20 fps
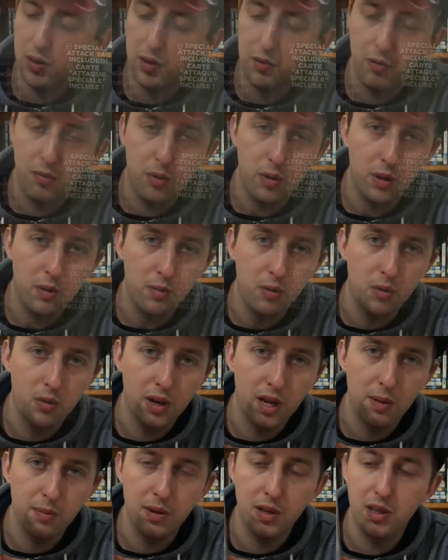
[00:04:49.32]
I think we probably will
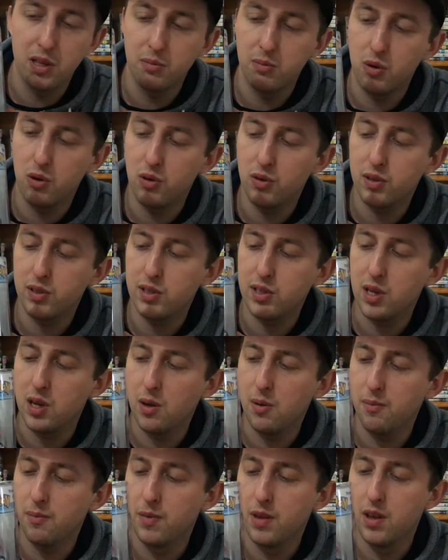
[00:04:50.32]
keep it in the box.
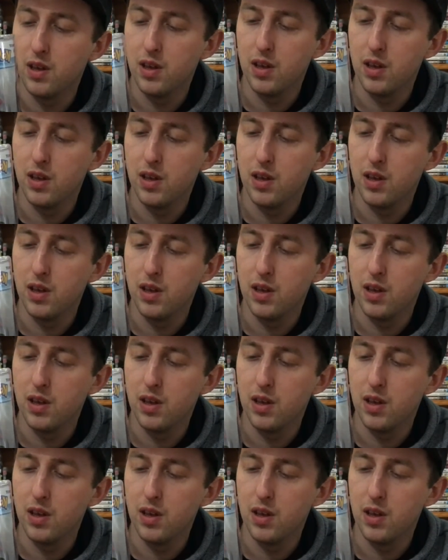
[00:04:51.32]
Um,